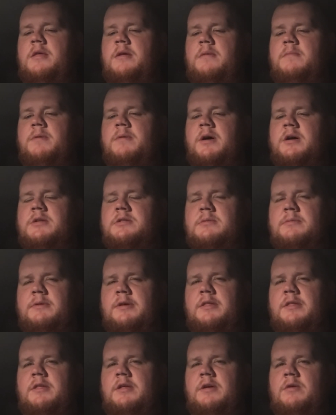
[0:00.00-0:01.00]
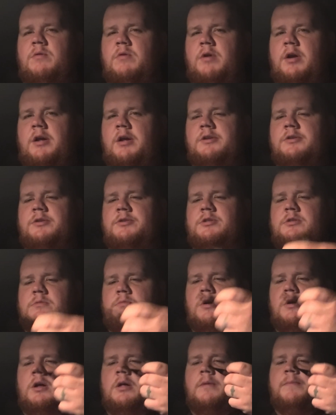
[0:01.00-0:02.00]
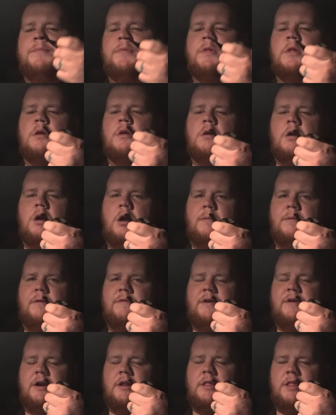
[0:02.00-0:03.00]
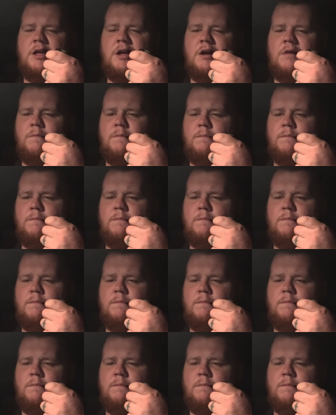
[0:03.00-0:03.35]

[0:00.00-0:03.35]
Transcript: then possibly the Orientals as well are providing that.